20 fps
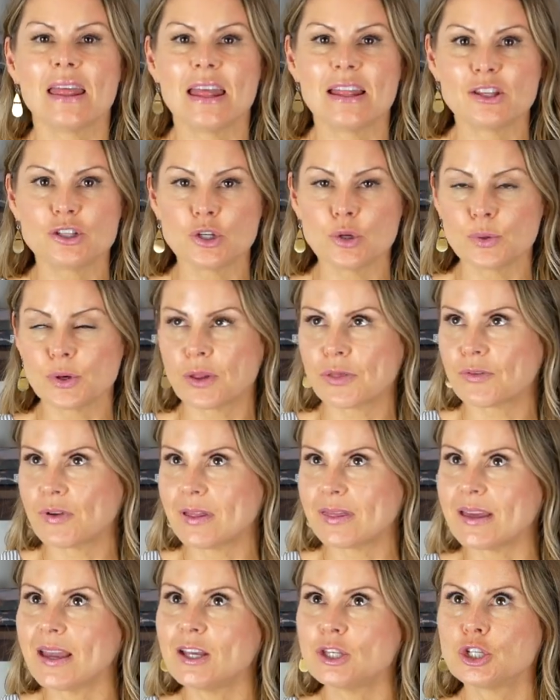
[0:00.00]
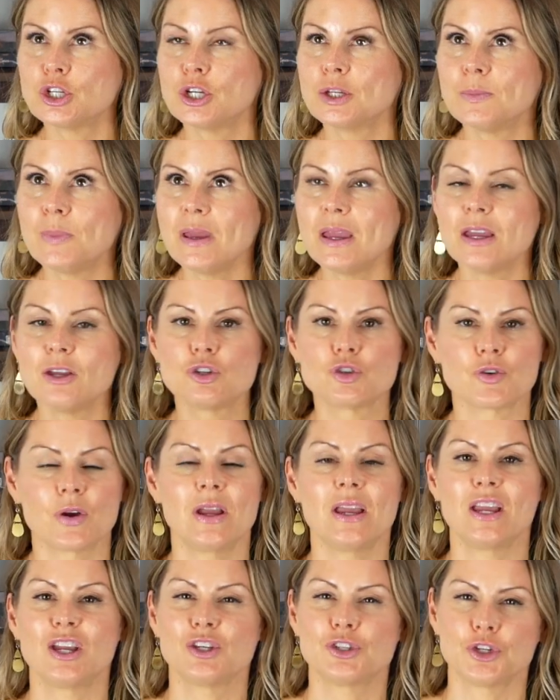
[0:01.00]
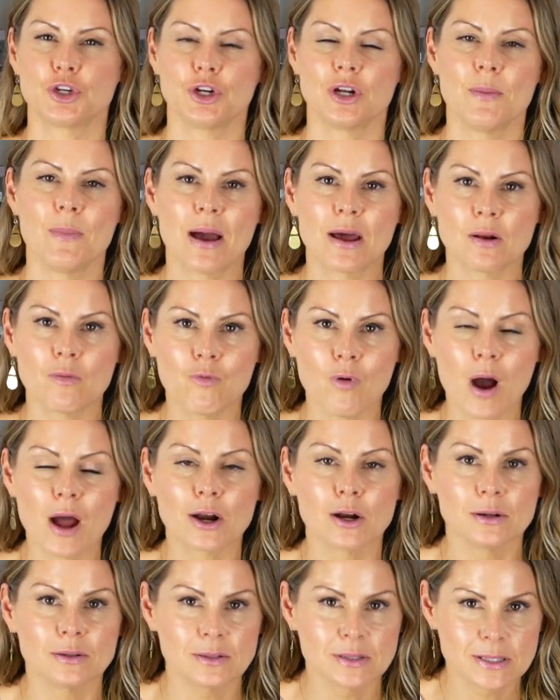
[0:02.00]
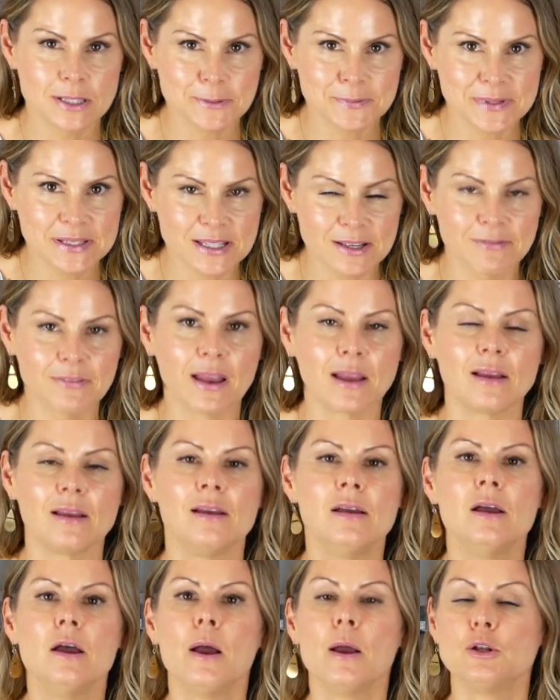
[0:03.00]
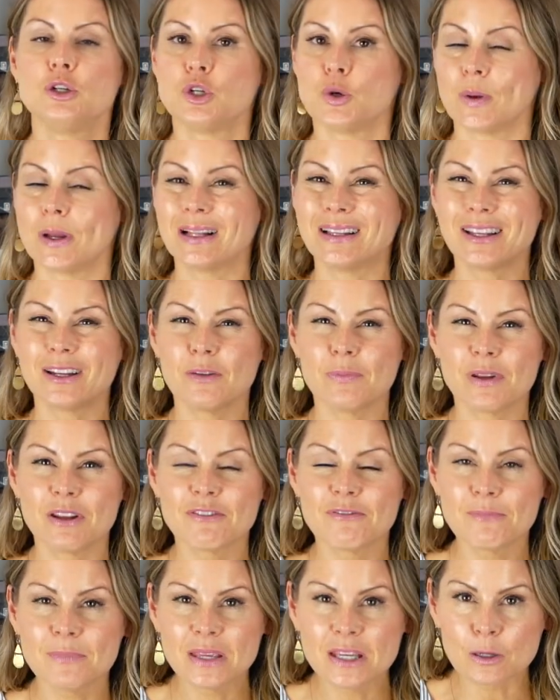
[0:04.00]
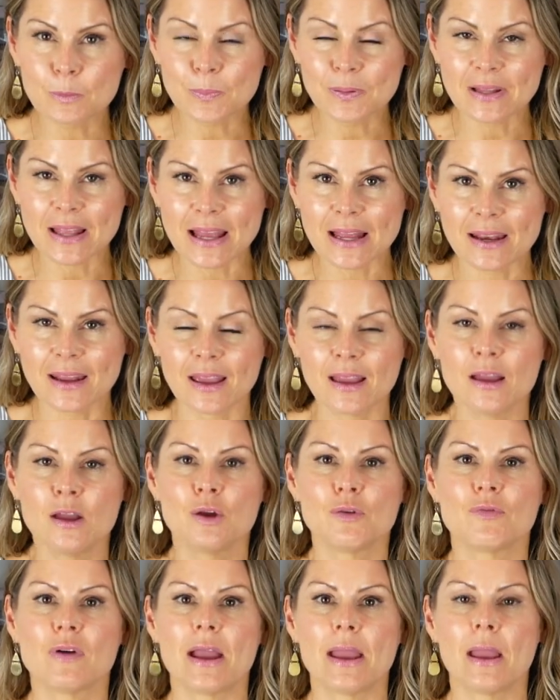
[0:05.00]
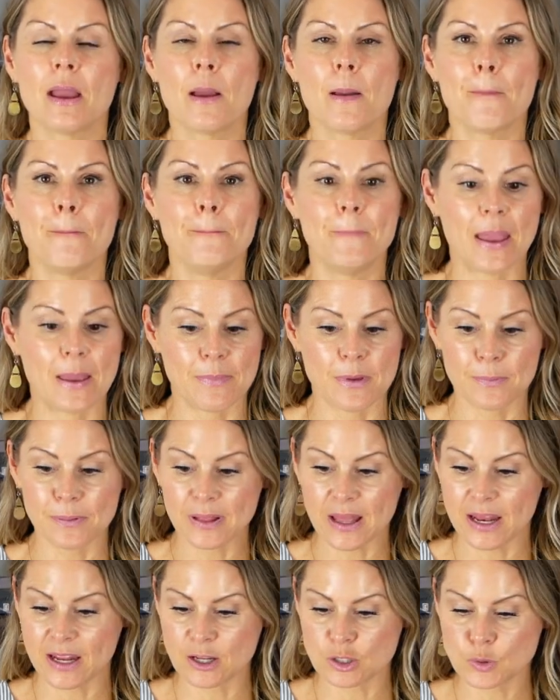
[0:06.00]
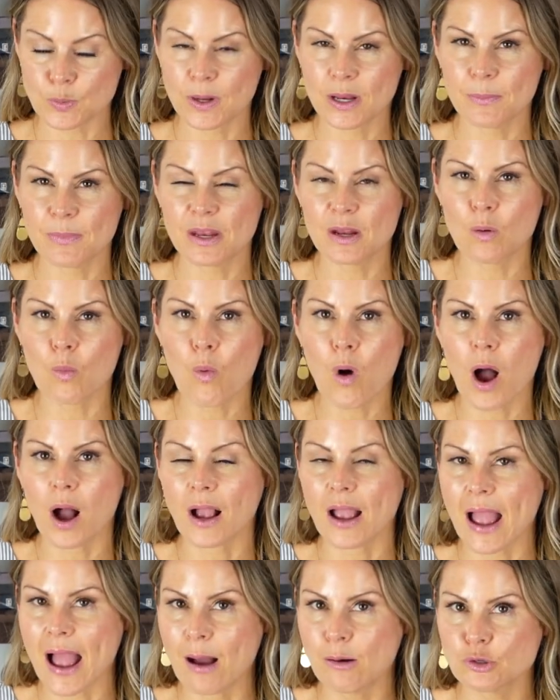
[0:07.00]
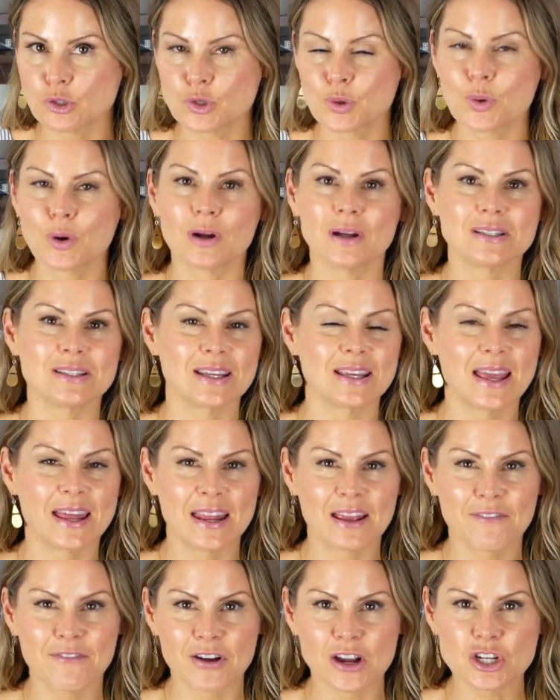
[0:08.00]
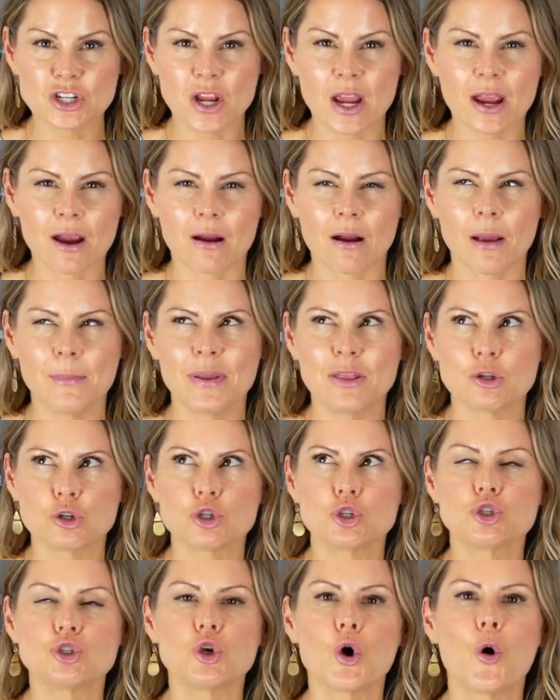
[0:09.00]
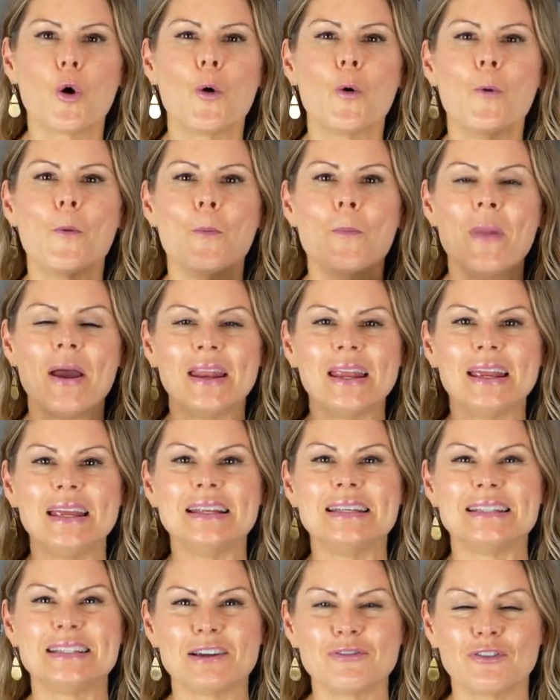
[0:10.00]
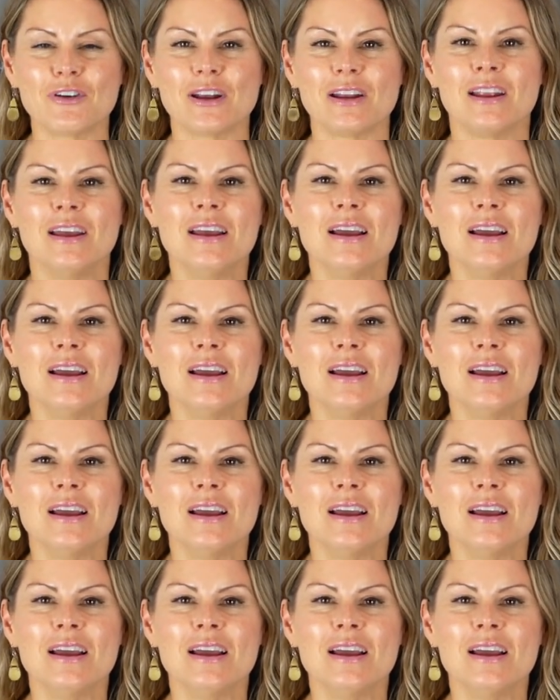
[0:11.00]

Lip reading: 2 to 3 things could be drinking a certain amount of water, specific, doing a little bit of meal planning, right? Maybe planning a 20-minute walk outdoors and getting fresh air. I mean, there's so many different